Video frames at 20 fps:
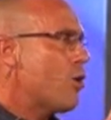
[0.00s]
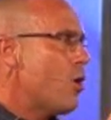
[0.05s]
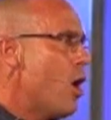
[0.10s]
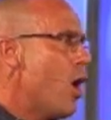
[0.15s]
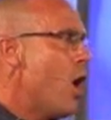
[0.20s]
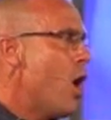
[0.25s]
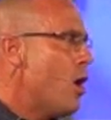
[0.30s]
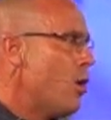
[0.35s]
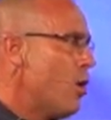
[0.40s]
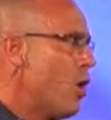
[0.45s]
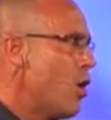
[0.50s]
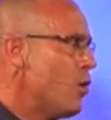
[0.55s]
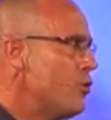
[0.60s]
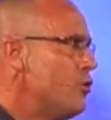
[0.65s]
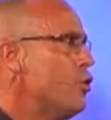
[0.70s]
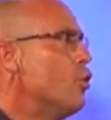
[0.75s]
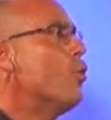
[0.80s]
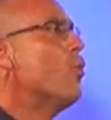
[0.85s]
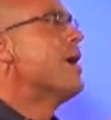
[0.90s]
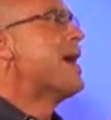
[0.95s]
call on
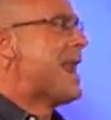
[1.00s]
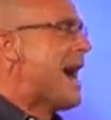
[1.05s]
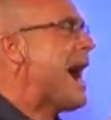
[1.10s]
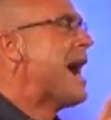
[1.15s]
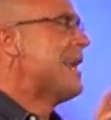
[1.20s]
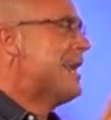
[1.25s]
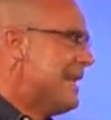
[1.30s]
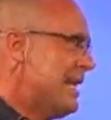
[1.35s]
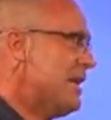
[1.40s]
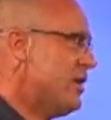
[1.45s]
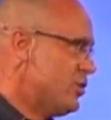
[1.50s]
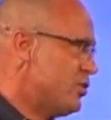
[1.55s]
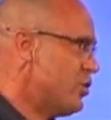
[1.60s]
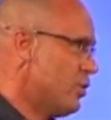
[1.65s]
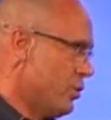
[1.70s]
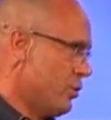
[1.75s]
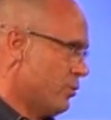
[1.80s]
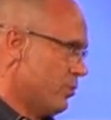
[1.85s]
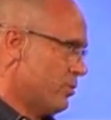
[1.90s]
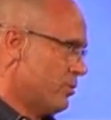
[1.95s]
you when I need
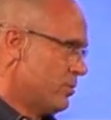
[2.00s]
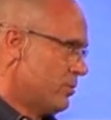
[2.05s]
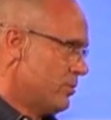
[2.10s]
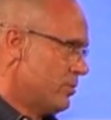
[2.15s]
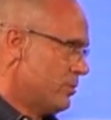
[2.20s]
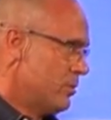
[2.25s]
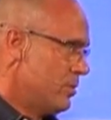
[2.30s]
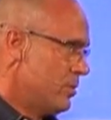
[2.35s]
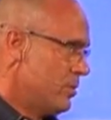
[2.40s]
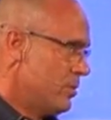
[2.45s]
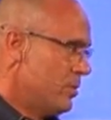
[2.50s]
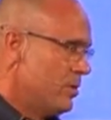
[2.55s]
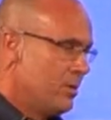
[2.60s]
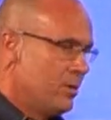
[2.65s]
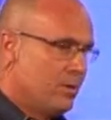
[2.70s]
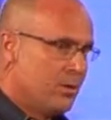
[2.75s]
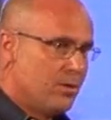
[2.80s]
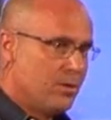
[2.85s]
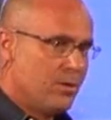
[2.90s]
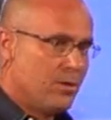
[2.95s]
you.
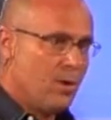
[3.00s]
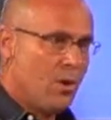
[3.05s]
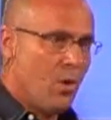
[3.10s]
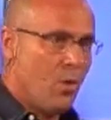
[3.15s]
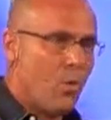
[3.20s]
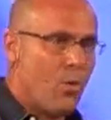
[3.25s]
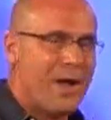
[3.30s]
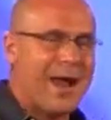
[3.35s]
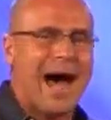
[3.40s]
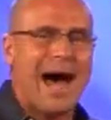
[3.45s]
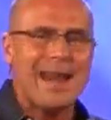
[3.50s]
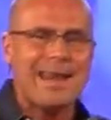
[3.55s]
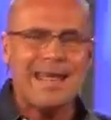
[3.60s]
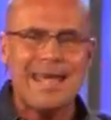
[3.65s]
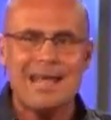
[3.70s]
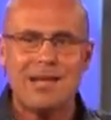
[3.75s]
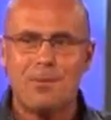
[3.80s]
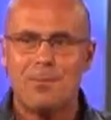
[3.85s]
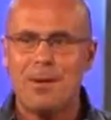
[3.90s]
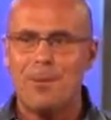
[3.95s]
When I
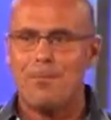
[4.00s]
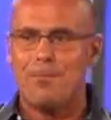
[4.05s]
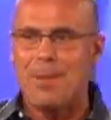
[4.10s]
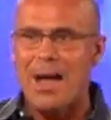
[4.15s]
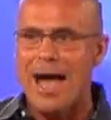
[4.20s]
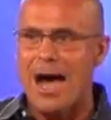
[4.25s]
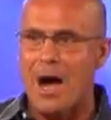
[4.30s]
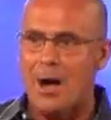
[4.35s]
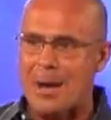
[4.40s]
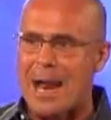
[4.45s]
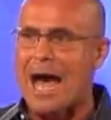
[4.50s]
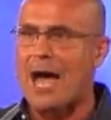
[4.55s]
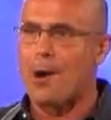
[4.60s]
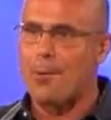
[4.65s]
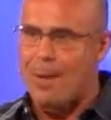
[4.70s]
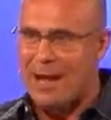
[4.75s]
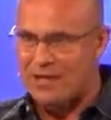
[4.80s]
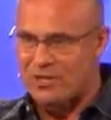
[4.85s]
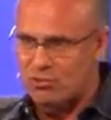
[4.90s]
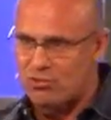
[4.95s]
need to be bailed out of my